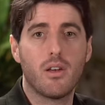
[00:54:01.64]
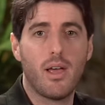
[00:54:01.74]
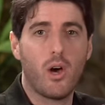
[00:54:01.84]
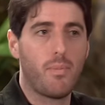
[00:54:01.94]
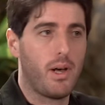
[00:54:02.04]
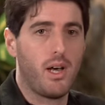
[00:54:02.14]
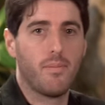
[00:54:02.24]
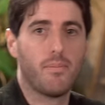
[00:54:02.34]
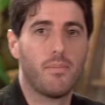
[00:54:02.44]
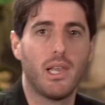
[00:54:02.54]
you know, help
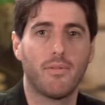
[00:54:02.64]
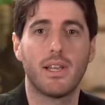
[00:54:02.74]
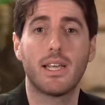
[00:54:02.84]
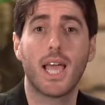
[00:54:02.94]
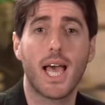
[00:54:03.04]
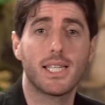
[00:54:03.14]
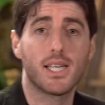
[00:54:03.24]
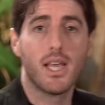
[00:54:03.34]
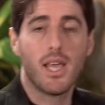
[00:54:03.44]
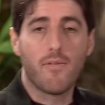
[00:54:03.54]
our lovely guest.
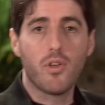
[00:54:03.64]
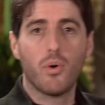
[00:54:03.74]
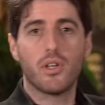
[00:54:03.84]
If you